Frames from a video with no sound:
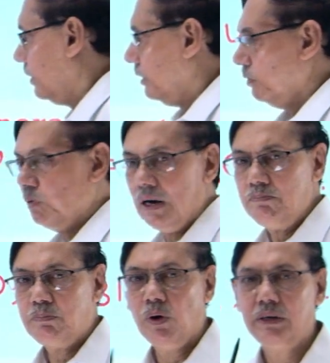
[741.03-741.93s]
one
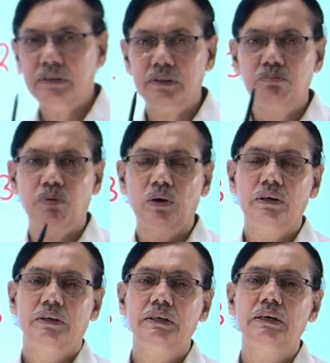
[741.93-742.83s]
point is important
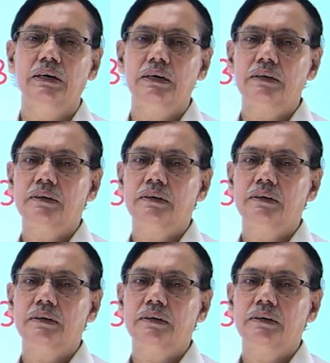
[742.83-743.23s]
here.